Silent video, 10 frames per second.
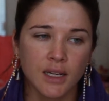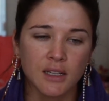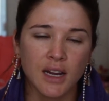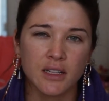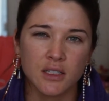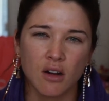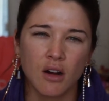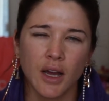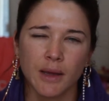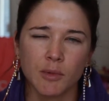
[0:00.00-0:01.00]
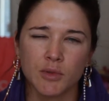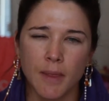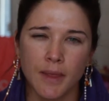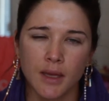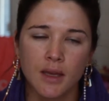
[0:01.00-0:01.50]
little at a time or
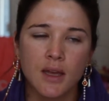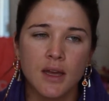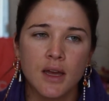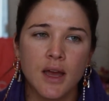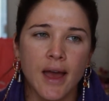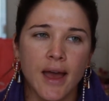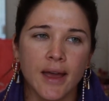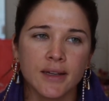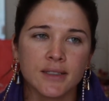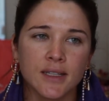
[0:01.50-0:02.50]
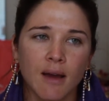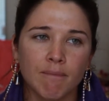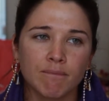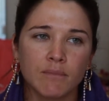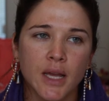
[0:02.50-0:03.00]
something, and
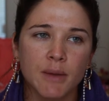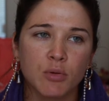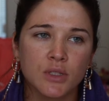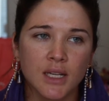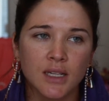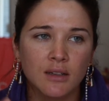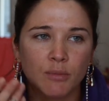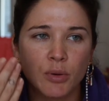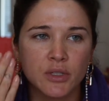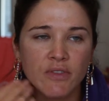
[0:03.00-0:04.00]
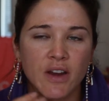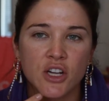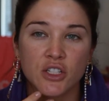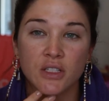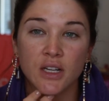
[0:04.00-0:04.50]
he puts
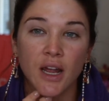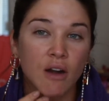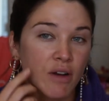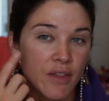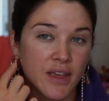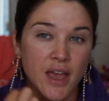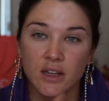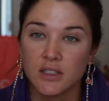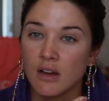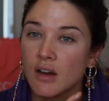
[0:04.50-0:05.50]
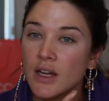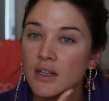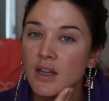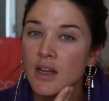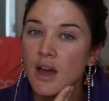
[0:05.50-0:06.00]
foundation around the
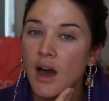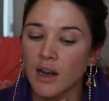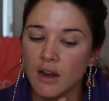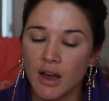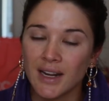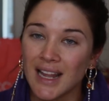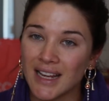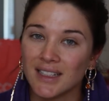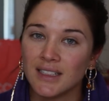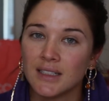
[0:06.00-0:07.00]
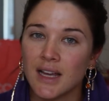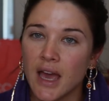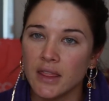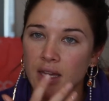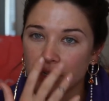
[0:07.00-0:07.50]
outside, a light layer,
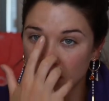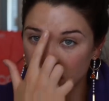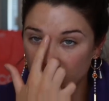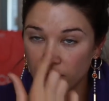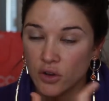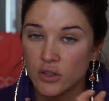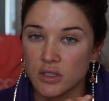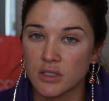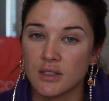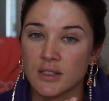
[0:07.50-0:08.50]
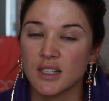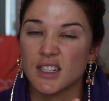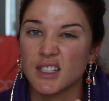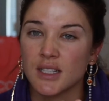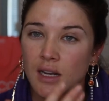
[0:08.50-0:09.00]
and then focuses
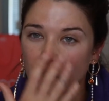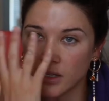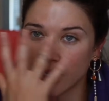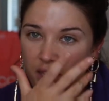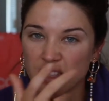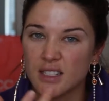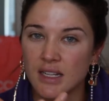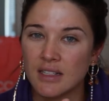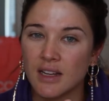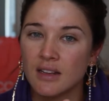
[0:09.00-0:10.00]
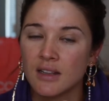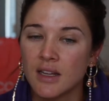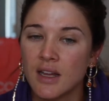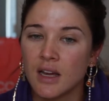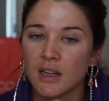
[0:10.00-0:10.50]
concealer in the center,
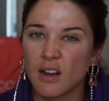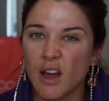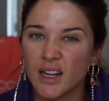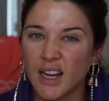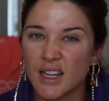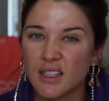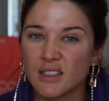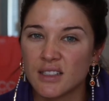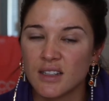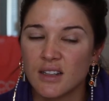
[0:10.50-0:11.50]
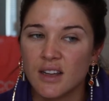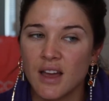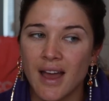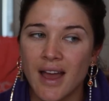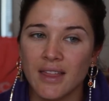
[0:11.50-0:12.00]
light layers,
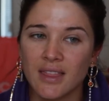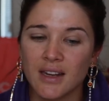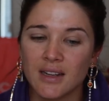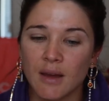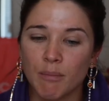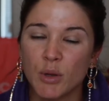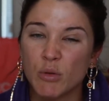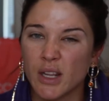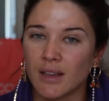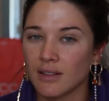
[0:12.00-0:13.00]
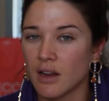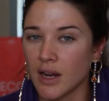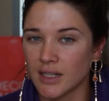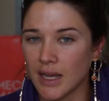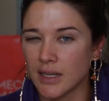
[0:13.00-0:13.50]
and then building
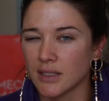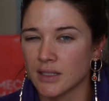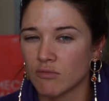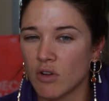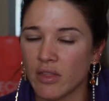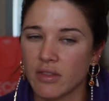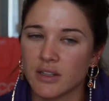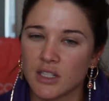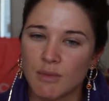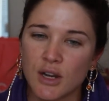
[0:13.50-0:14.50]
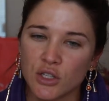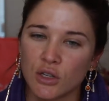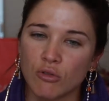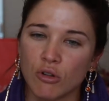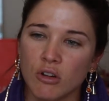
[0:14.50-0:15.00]
light layers rather than smashing
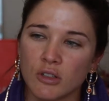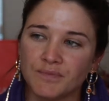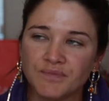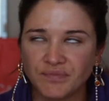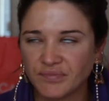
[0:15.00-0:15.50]
it all on